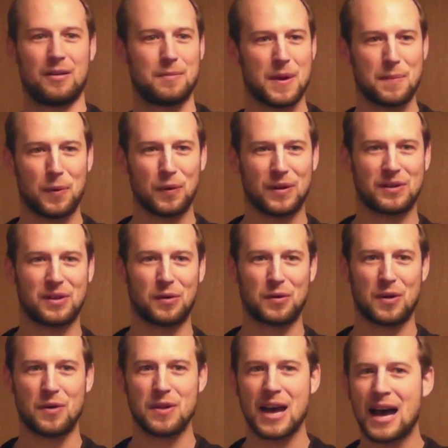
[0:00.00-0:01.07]
People that don't
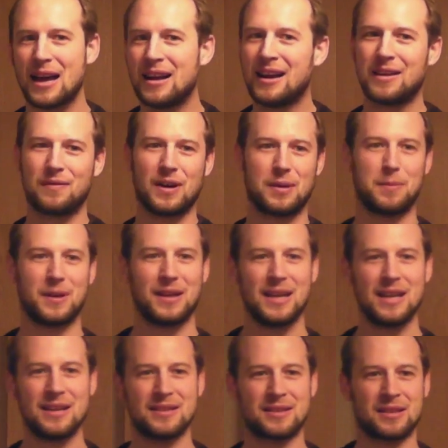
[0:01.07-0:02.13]
know that, vitamin
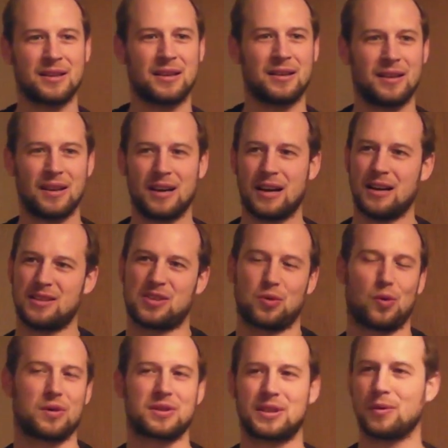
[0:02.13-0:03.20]
E is a
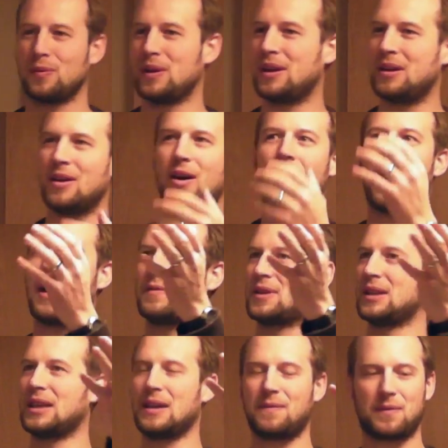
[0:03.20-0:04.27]
source that we
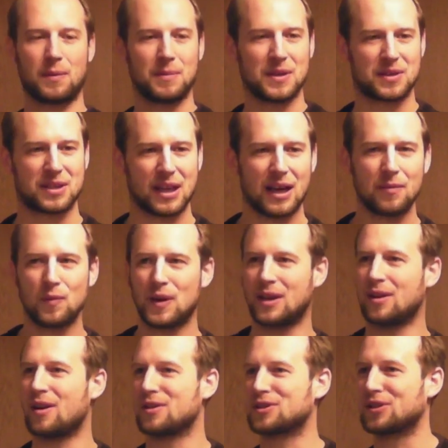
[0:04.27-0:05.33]
often get from the sun. We
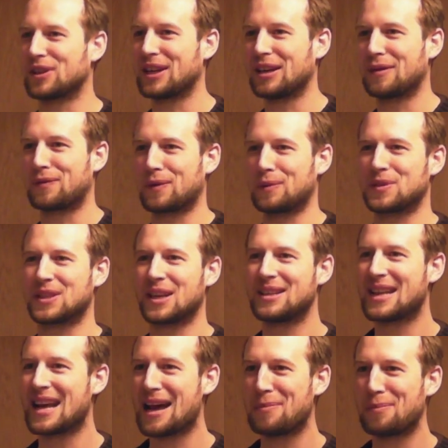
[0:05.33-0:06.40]
can also get it from
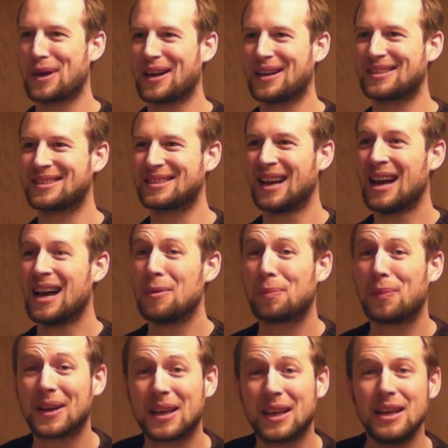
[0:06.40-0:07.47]
suntan beds.
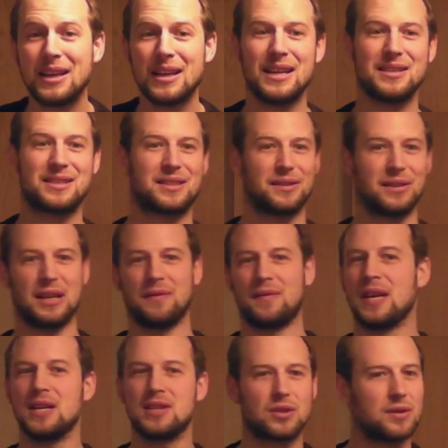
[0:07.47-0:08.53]
But he needs to leave.
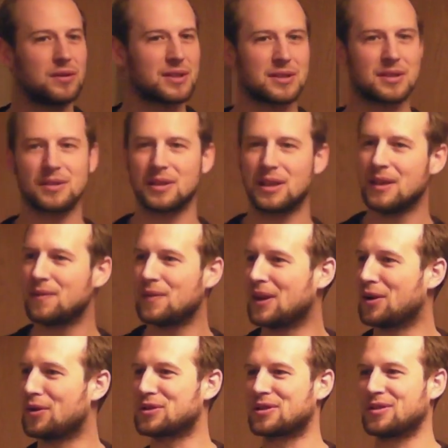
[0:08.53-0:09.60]
He chooses to leave. He
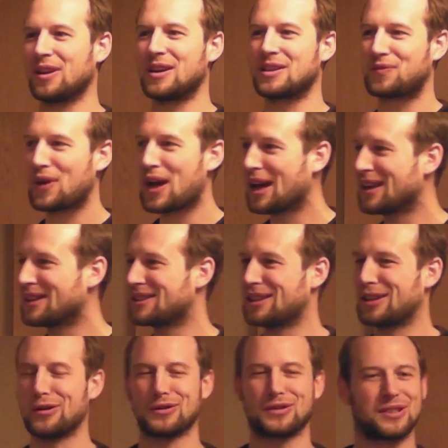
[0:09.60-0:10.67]
goes to Las Vegas. He
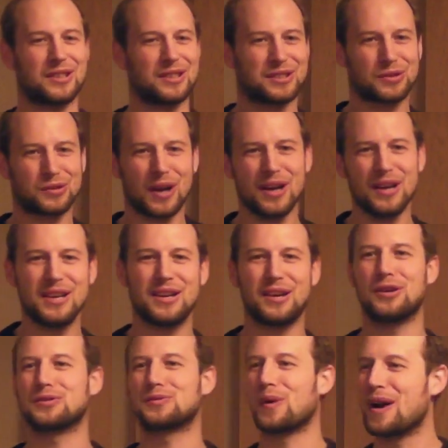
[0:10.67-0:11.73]
goes to Australia. He
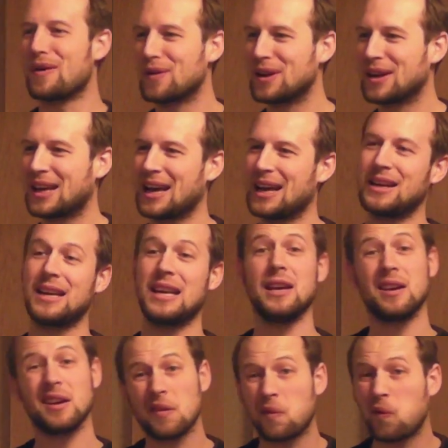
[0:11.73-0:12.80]
goes wherever he can. He
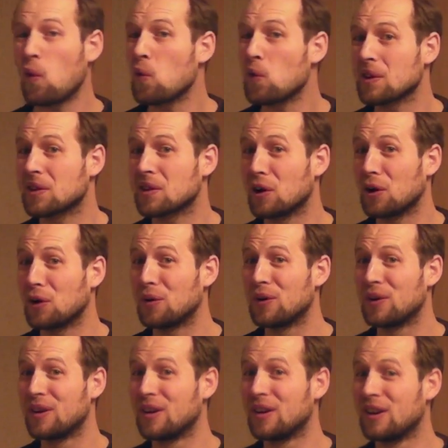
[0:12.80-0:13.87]
can afford it.
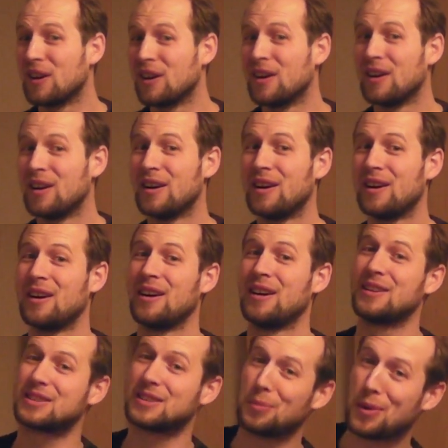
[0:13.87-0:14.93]

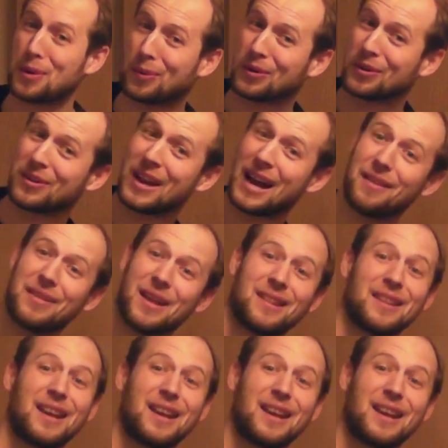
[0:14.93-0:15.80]
Some people don't have that